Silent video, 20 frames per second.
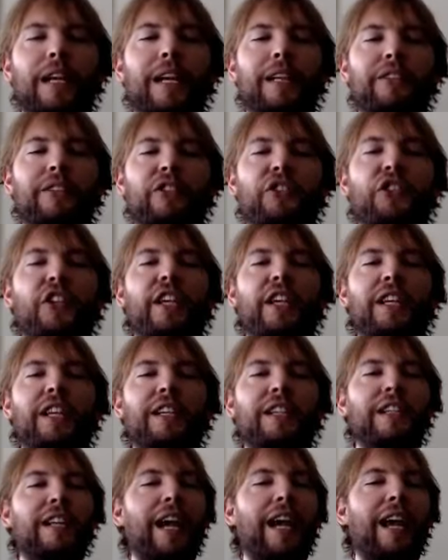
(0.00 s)

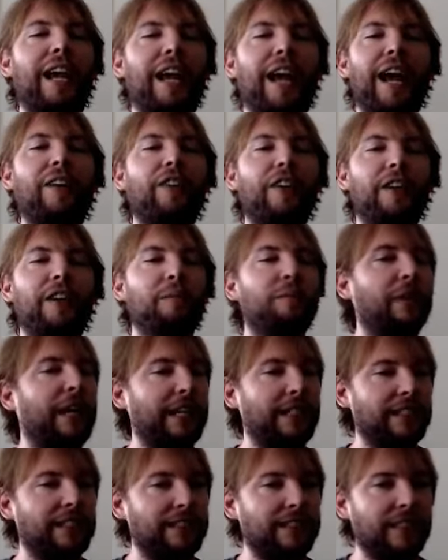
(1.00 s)
seen ever in
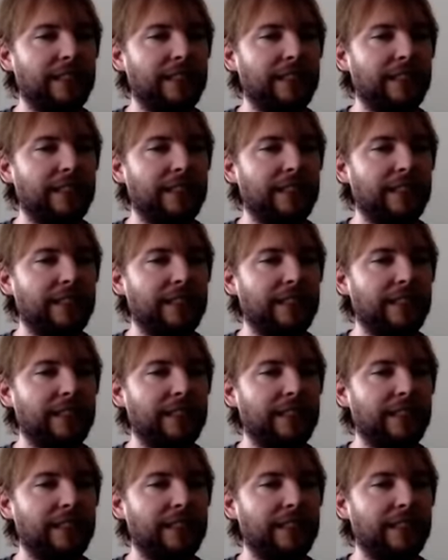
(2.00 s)
practice.